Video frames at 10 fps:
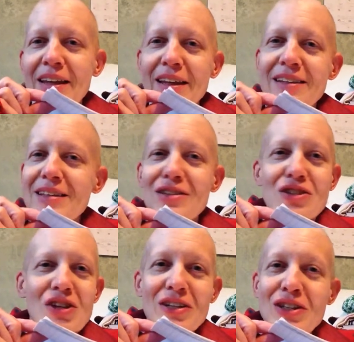this is
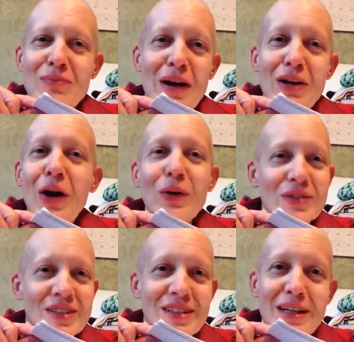just my
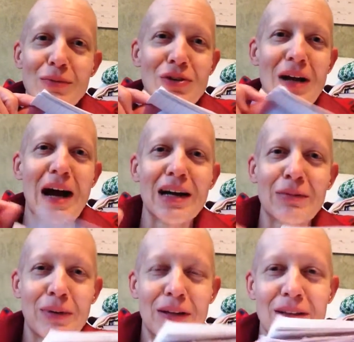notes to keep
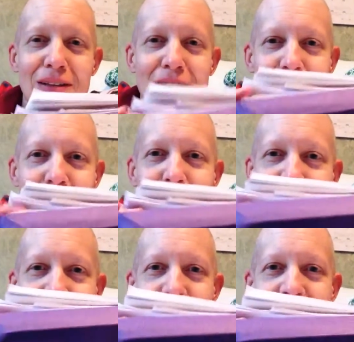track. But all
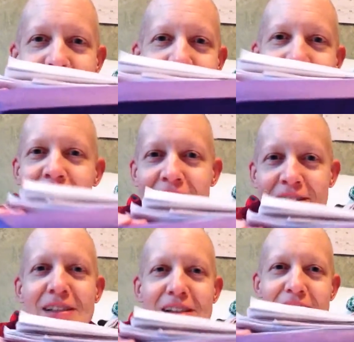of this in here,
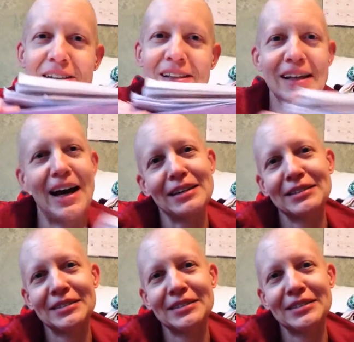yeah.